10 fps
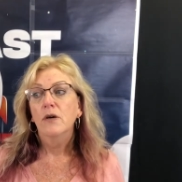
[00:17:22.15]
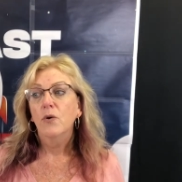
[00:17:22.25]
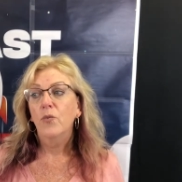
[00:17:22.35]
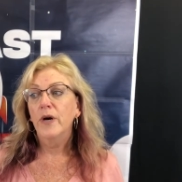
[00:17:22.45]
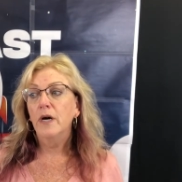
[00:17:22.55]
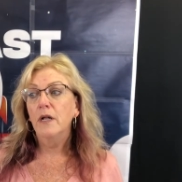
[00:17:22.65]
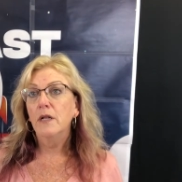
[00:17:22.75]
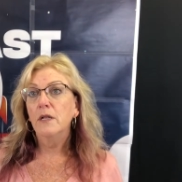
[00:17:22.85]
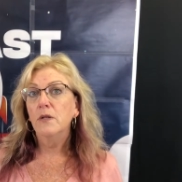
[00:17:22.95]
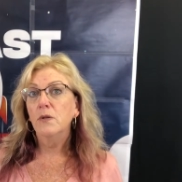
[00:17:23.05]

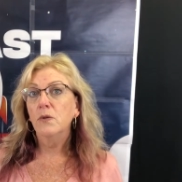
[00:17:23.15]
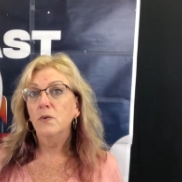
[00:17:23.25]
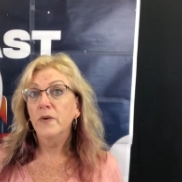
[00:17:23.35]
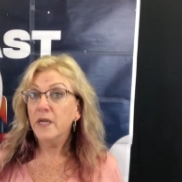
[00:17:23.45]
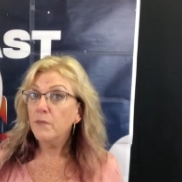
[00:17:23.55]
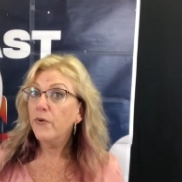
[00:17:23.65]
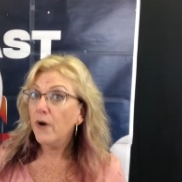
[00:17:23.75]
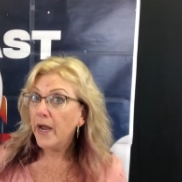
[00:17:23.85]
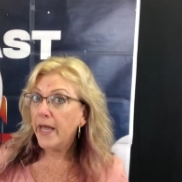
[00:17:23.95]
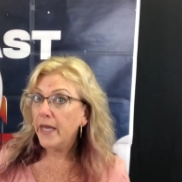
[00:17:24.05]
Well, we can
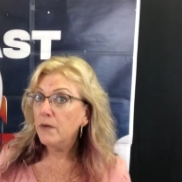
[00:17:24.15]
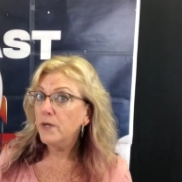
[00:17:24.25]
pray.